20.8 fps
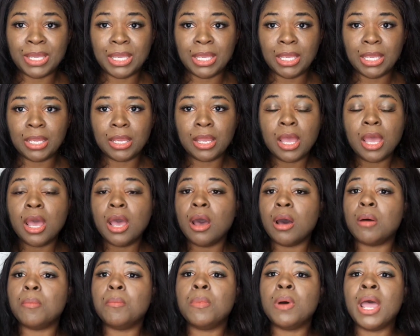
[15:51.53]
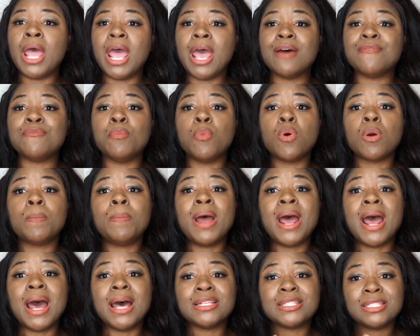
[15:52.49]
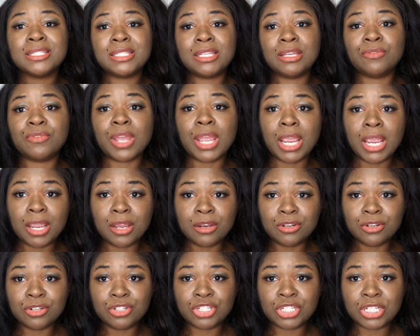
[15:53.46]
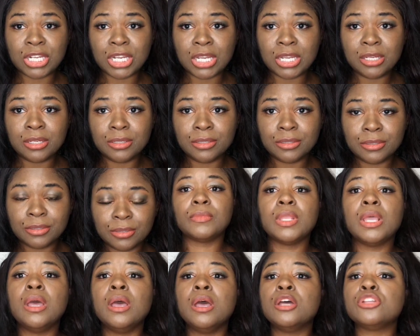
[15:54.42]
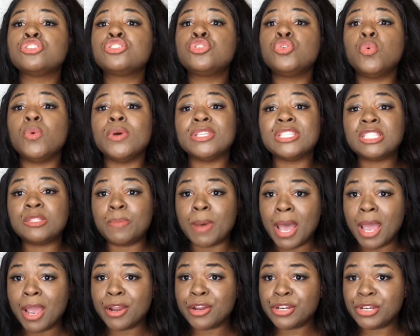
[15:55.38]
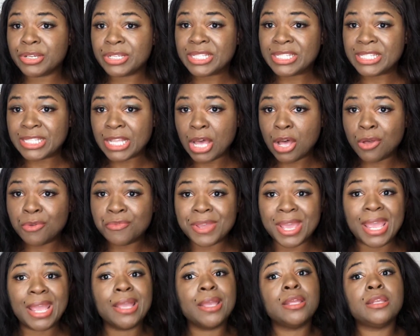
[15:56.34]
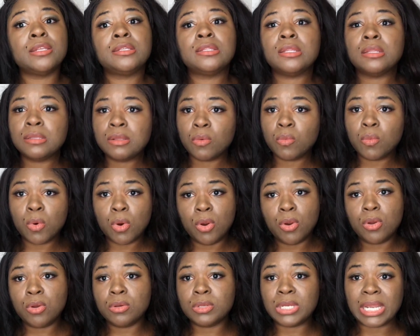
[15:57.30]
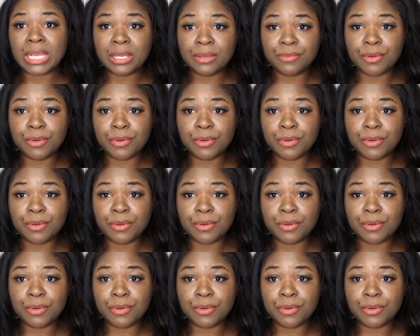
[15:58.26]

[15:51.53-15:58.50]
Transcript: have more positive energy, inspire yourself and the world even more.